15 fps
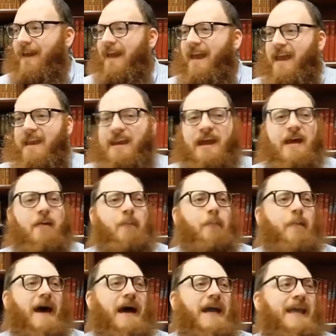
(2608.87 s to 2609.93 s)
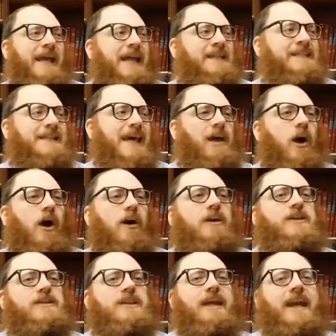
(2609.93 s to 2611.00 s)
And it's like
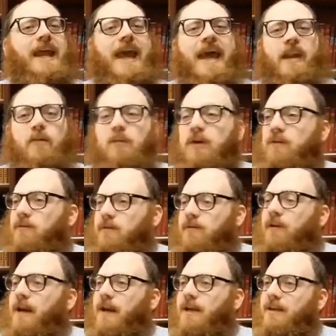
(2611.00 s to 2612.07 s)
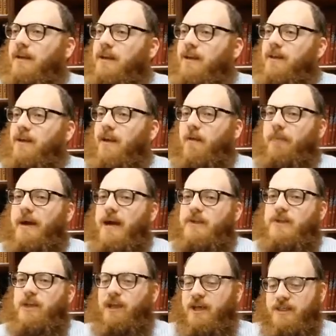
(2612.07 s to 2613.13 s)
harnessing an animal, right? The
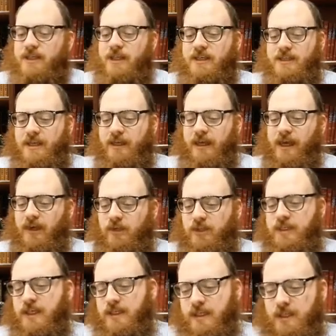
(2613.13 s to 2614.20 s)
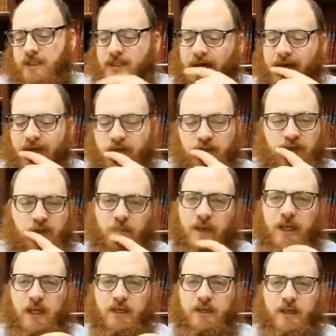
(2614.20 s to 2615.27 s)
comparison in Chassidus, I think he actually says it inside in just a
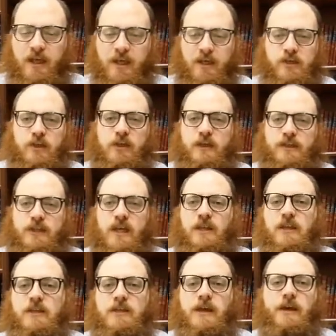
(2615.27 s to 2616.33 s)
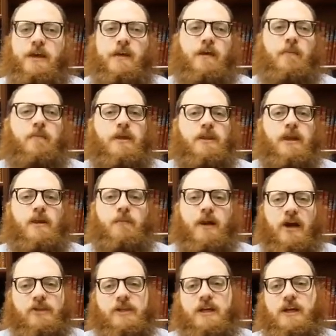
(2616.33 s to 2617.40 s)
minute. He's actually going to say this. But the
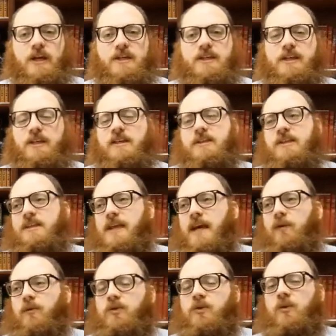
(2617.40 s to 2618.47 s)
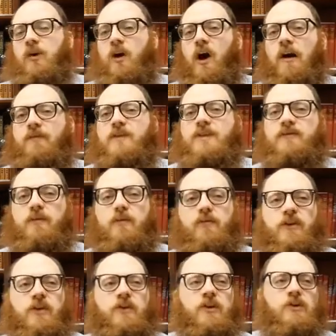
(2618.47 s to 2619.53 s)
comparison in Chassidus is like what you can harvest from a
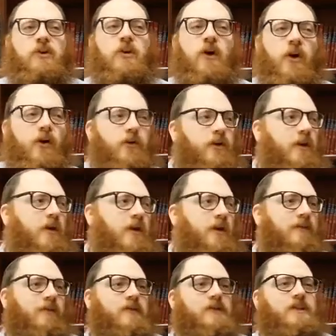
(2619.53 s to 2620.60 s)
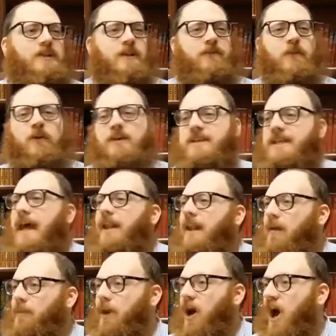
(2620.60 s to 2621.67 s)
field on your own versus if you can saddle
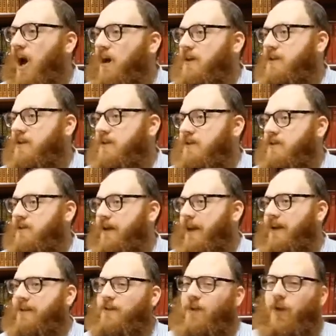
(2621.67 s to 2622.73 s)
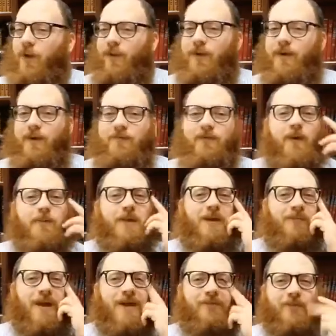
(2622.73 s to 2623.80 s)
up an ox, right? The old
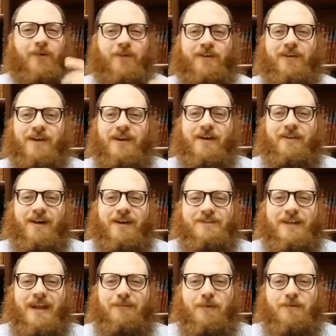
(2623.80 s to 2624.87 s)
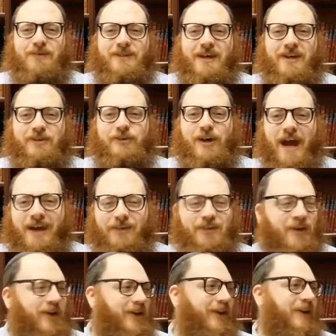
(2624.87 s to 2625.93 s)
farming metaphor, right? Today we would say a
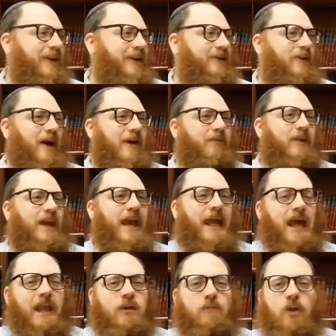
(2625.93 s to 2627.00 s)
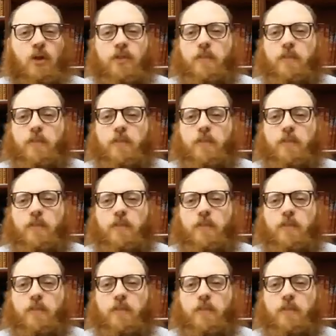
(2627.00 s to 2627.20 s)
tractor. You have an animal.